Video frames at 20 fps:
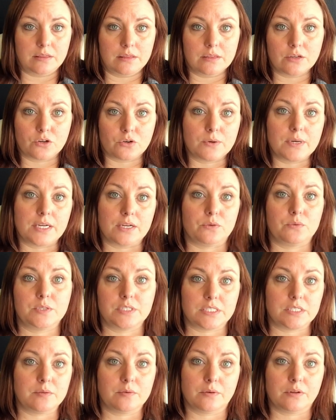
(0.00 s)
The creek
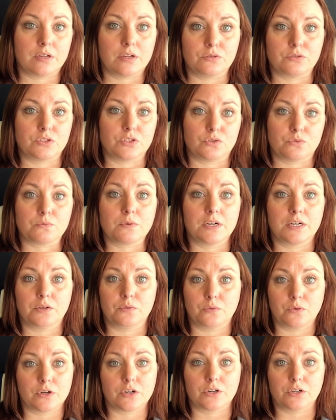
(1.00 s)
was the closest
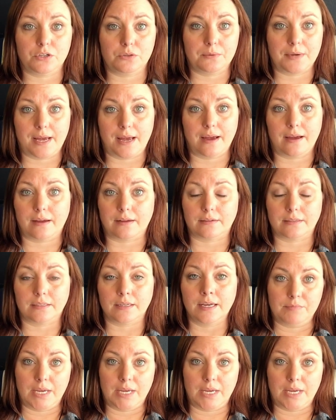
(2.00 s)
running water you had.